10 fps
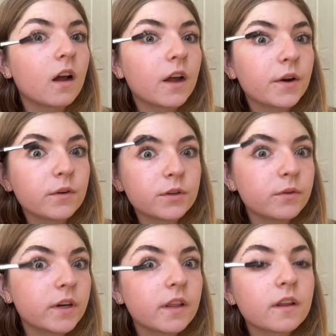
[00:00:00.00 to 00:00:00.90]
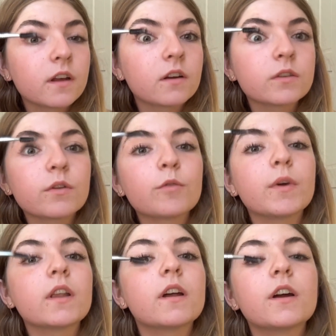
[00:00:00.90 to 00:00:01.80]
don't do anything else with
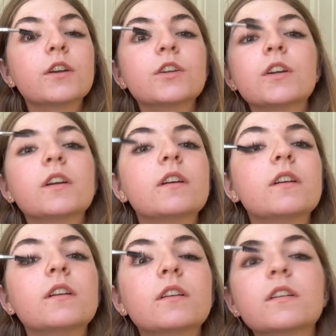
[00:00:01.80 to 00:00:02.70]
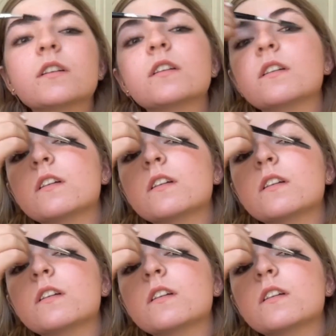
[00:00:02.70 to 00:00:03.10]
my lashes.